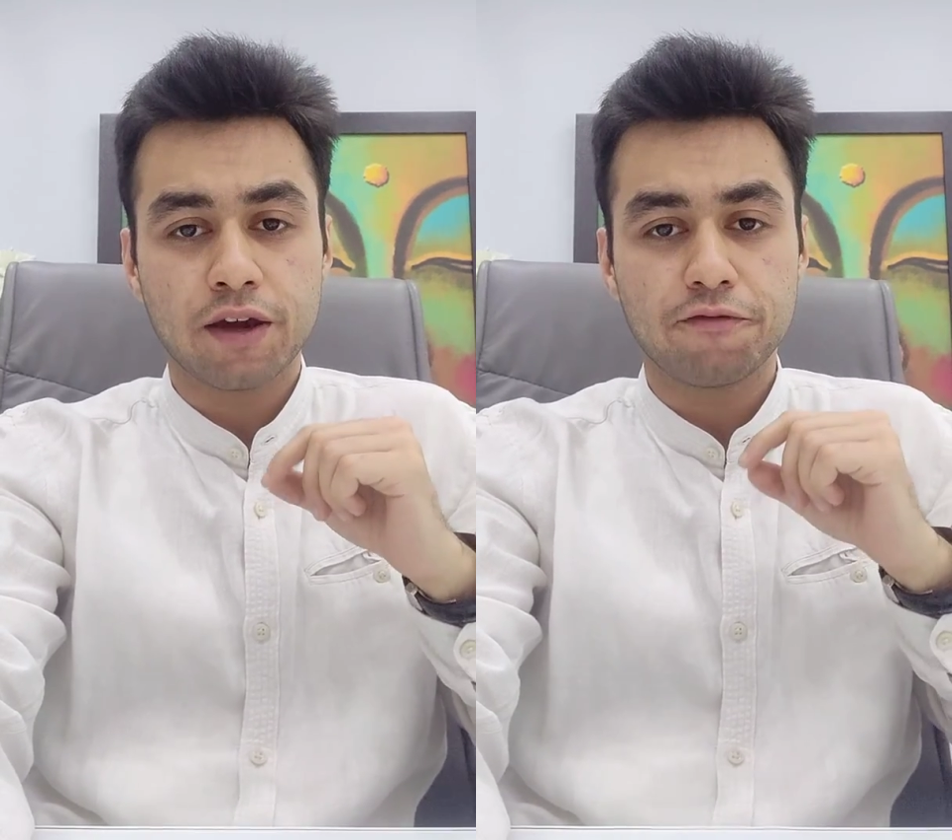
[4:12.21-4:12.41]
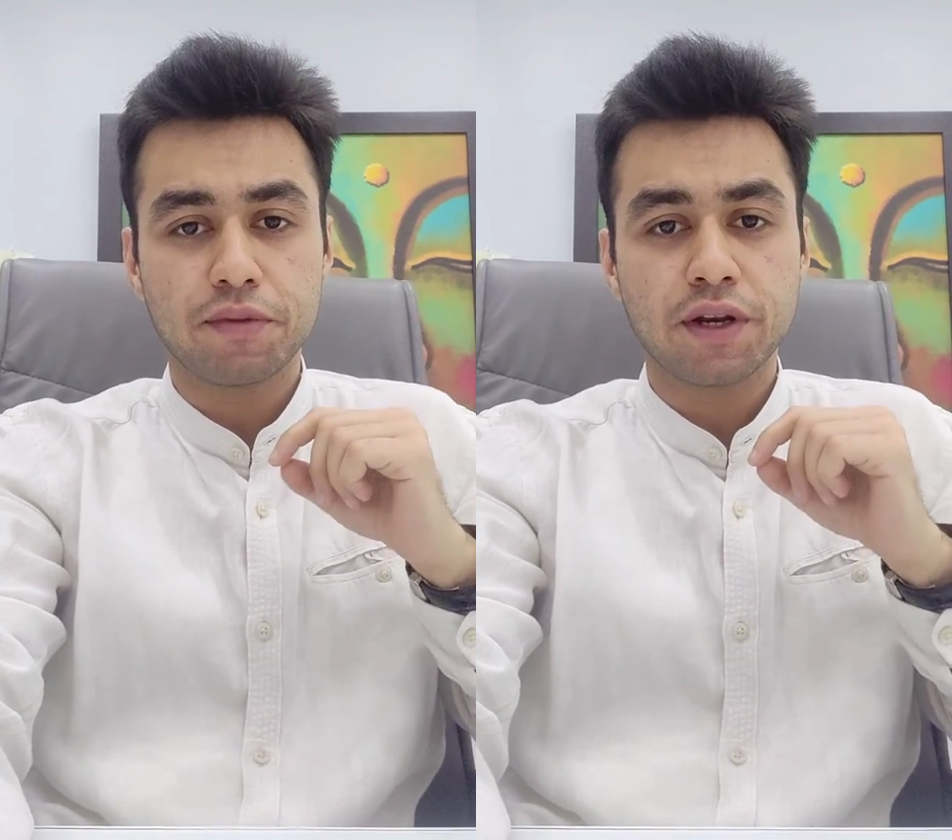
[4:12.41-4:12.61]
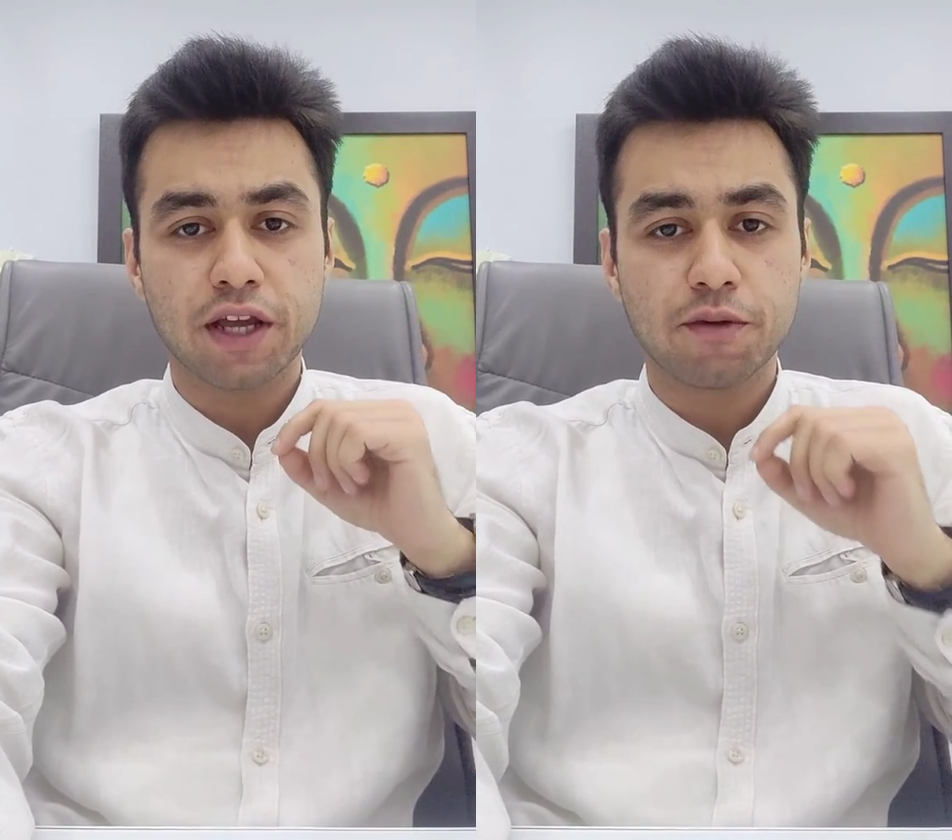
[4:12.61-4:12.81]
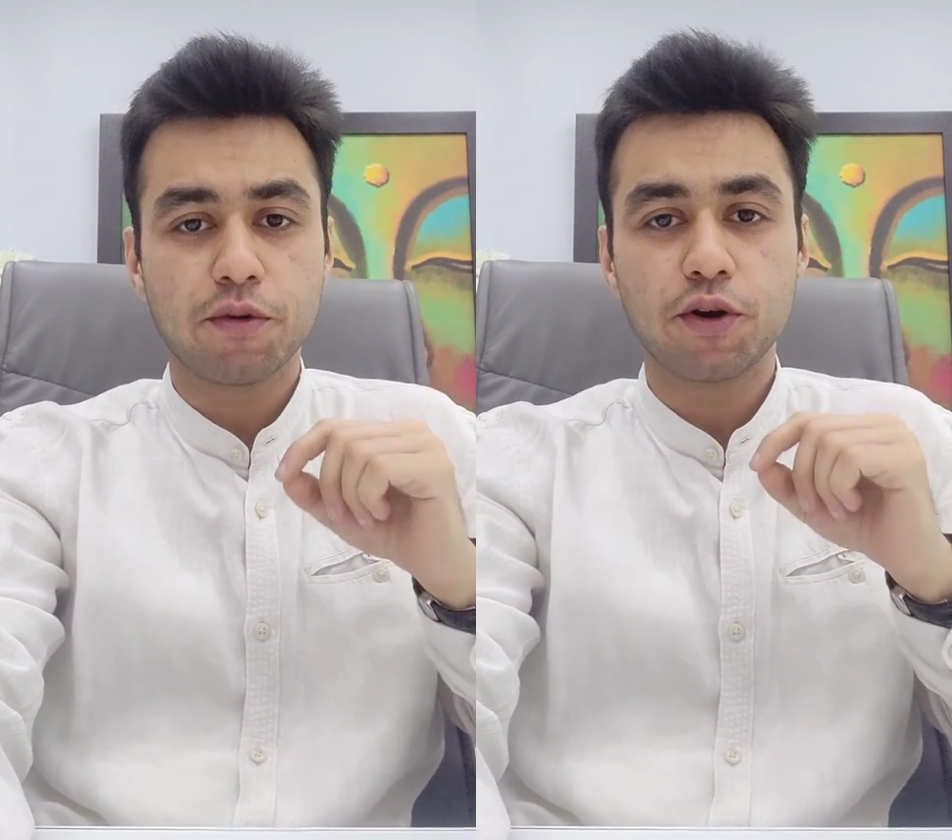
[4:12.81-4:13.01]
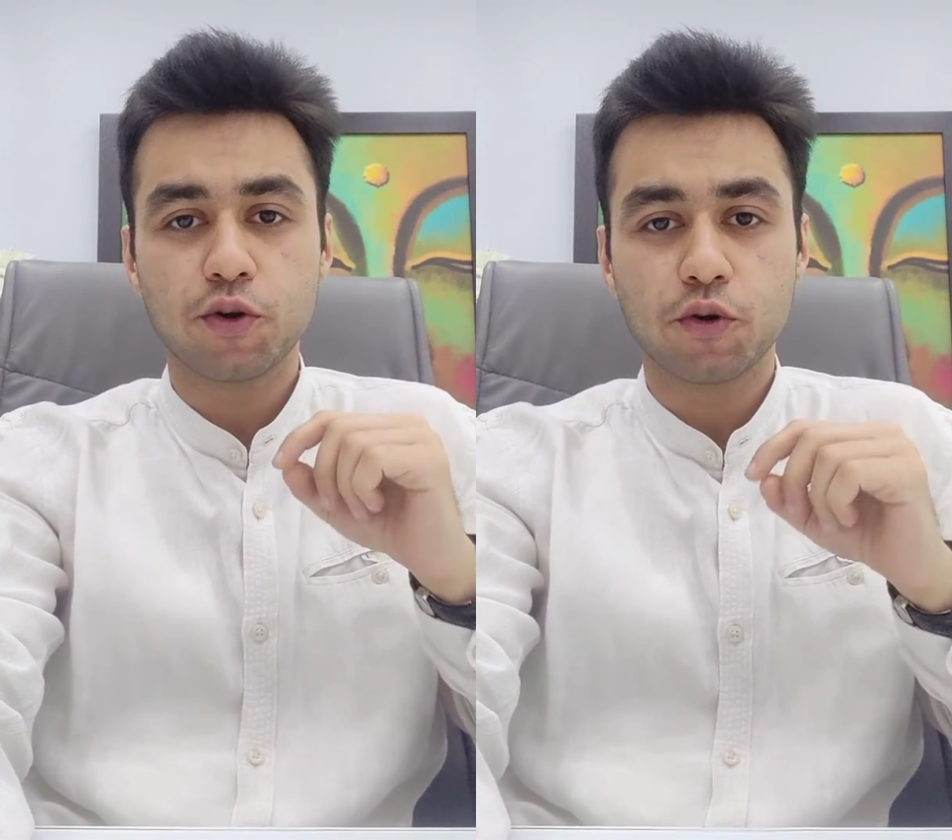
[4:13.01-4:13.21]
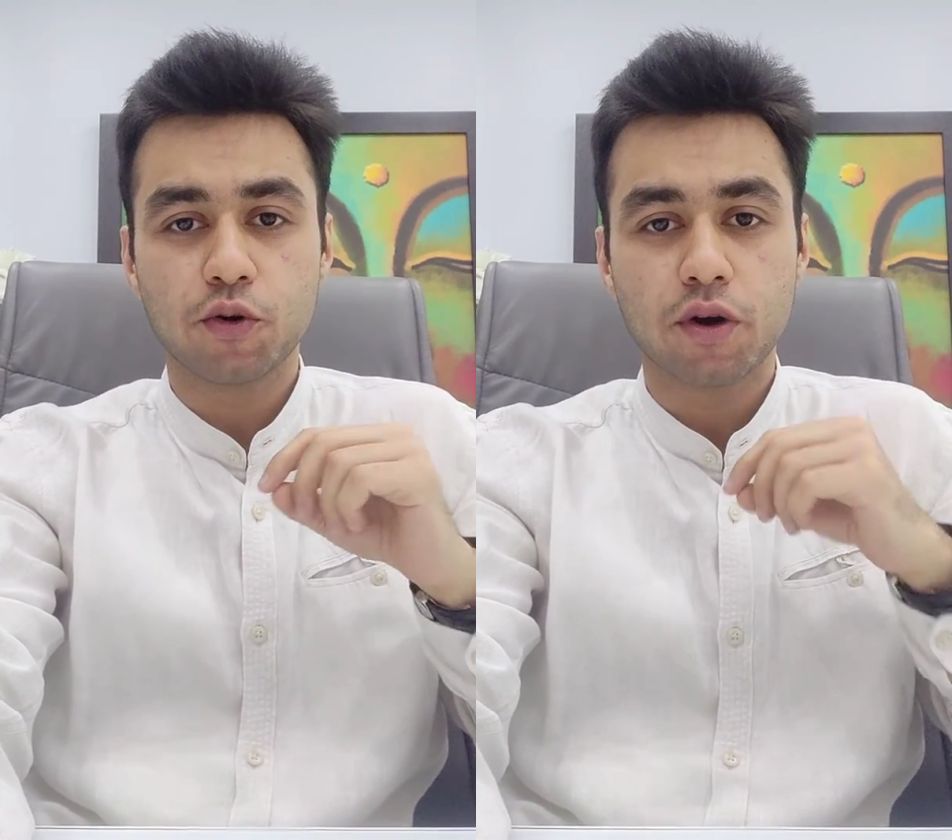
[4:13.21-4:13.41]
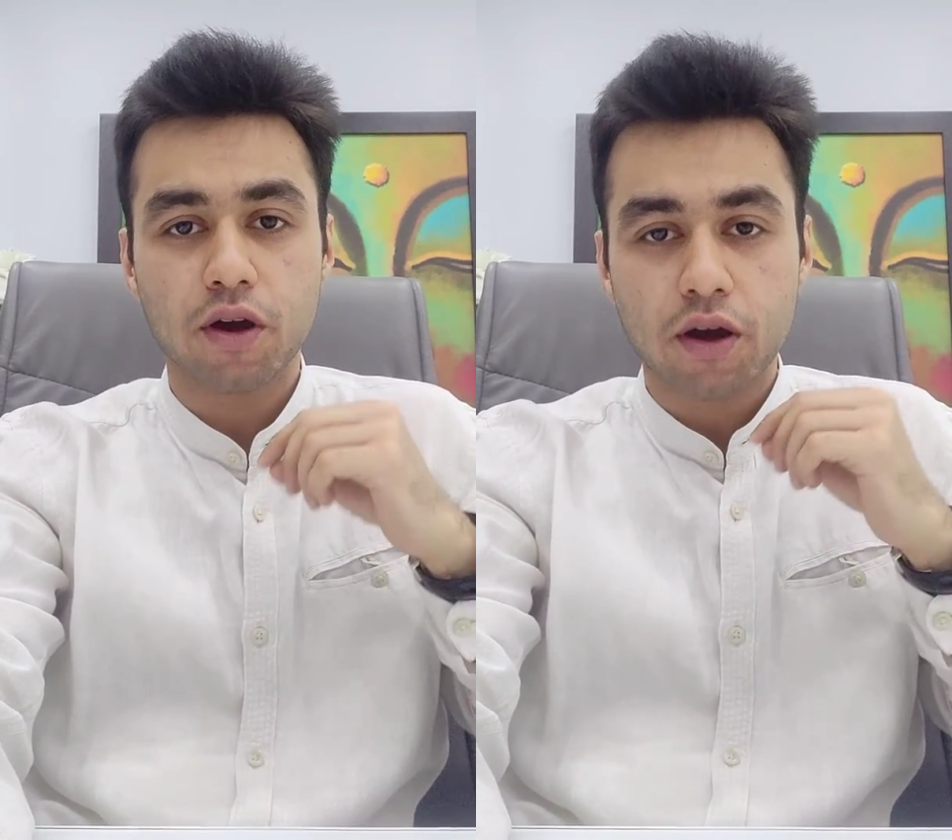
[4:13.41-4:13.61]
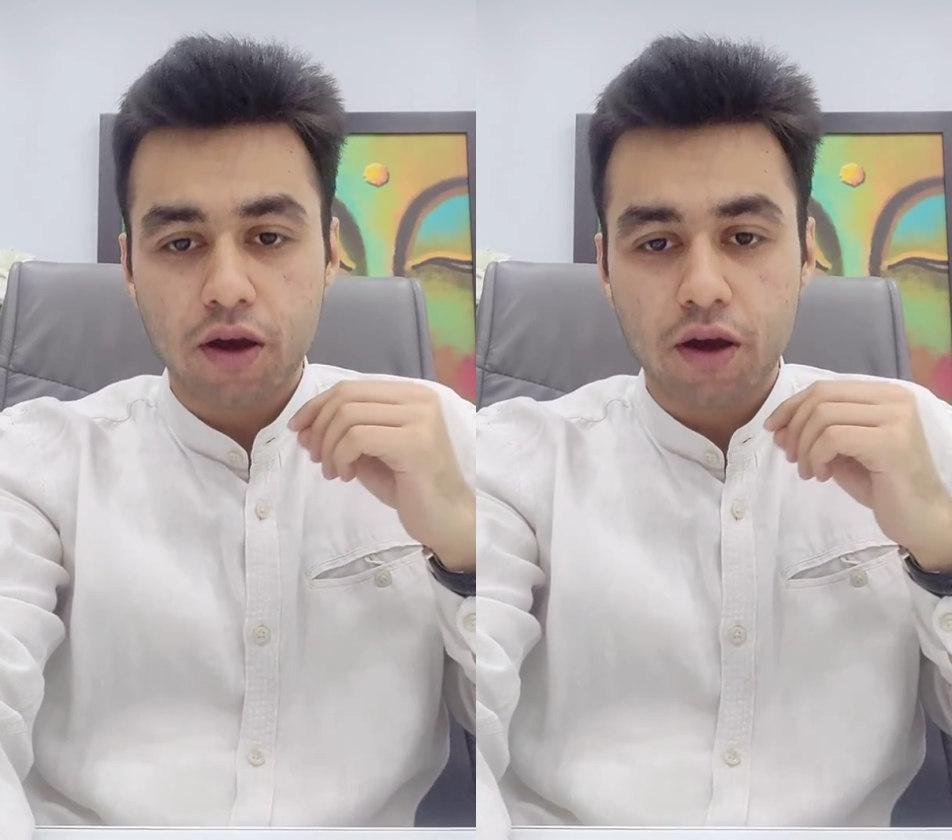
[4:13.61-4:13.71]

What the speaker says: have been able to